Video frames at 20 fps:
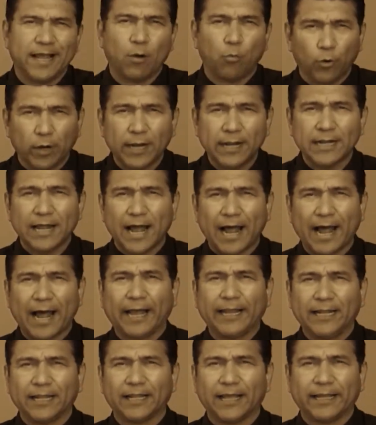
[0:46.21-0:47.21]
And we're going to
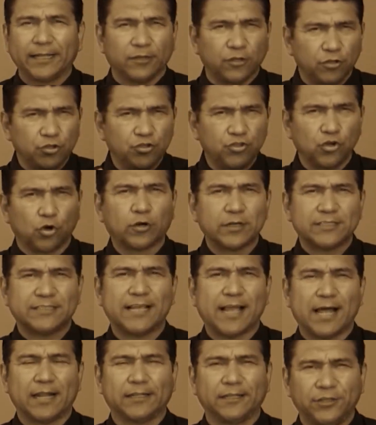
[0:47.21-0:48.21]
highlight your
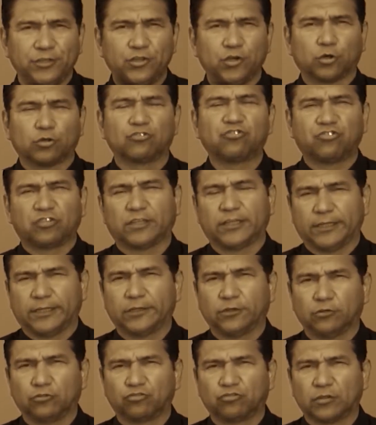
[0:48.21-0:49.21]
talent, your
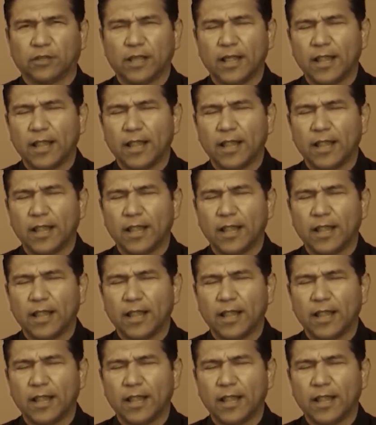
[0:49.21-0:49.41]
skills,